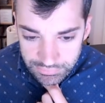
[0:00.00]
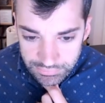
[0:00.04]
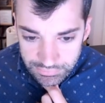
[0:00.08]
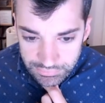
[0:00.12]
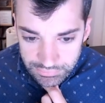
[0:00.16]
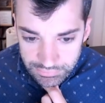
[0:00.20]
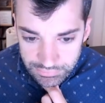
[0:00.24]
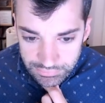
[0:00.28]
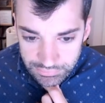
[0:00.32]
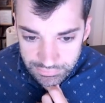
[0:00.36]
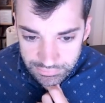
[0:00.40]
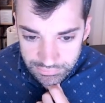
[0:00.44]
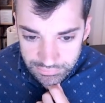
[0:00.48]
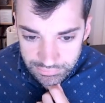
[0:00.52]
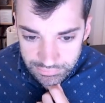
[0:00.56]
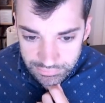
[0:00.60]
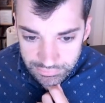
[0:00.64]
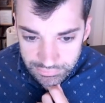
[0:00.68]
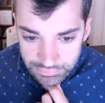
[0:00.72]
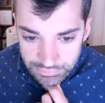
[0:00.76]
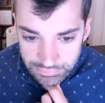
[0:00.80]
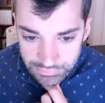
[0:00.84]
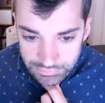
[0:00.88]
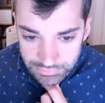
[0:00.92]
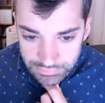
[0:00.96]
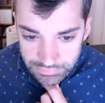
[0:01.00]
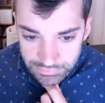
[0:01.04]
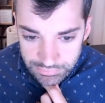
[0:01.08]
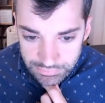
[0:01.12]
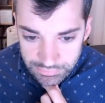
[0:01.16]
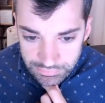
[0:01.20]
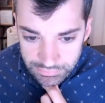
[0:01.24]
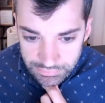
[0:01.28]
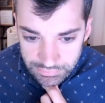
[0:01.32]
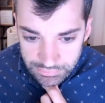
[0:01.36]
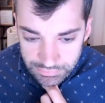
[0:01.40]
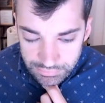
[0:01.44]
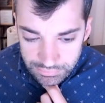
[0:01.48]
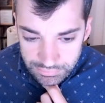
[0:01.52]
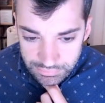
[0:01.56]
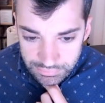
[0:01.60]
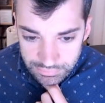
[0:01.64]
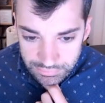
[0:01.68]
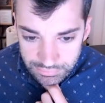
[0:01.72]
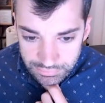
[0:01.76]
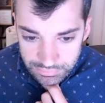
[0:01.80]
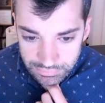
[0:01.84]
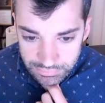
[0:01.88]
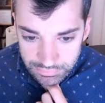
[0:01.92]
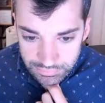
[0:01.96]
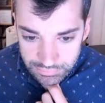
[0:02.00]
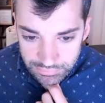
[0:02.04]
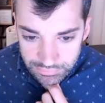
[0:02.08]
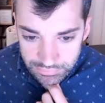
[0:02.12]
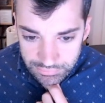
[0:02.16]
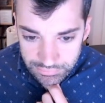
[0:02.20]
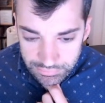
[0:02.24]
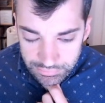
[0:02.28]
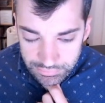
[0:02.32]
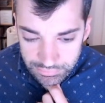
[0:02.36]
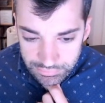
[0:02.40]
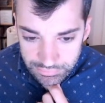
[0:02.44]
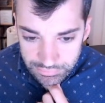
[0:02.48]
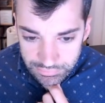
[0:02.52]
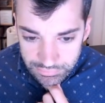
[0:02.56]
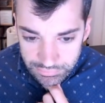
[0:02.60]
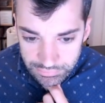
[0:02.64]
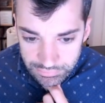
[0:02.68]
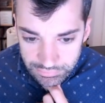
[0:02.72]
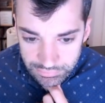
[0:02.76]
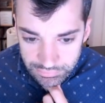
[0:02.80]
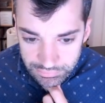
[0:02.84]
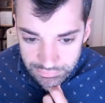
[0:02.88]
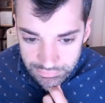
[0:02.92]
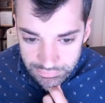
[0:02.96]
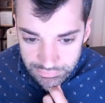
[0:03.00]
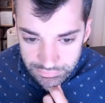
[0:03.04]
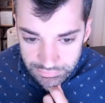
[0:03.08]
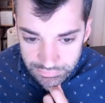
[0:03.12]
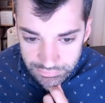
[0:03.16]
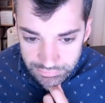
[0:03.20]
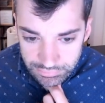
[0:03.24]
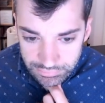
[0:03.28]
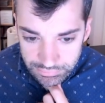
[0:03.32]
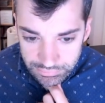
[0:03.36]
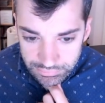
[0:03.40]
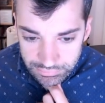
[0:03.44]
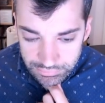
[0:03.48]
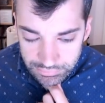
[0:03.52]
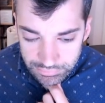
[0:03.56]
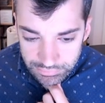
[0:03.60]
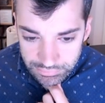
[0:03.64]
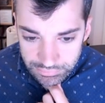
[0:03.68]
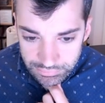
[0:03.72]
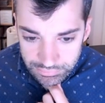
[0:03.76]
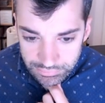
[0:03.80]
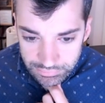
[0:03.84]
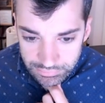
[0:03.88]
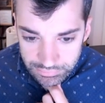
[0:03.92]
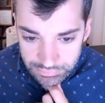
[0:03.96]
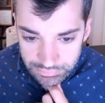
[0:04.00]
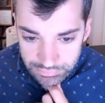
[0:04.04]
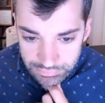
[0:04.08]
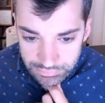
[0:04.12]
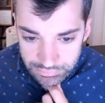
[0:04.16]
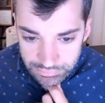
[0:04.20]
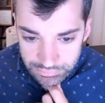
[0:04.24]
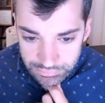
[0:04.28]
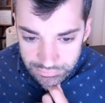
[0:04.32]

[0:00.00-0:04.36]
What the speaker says: No one is speaking in this clip.